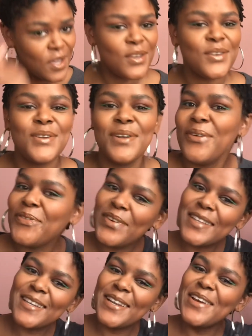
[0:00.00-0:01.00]
You know that
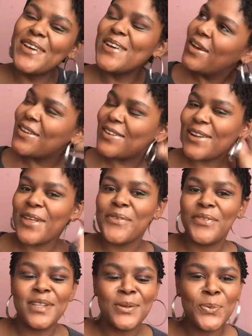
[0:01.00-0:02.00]
feeling? You know that
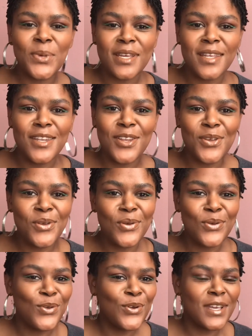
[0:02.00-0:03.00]
feeling when
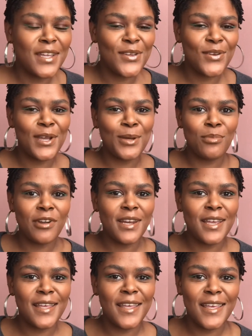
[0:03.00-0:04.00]
you're getting your hair braided
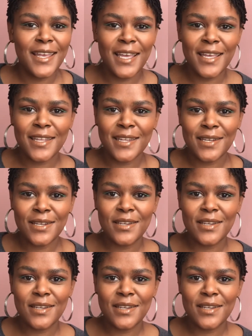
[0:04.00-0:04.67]
and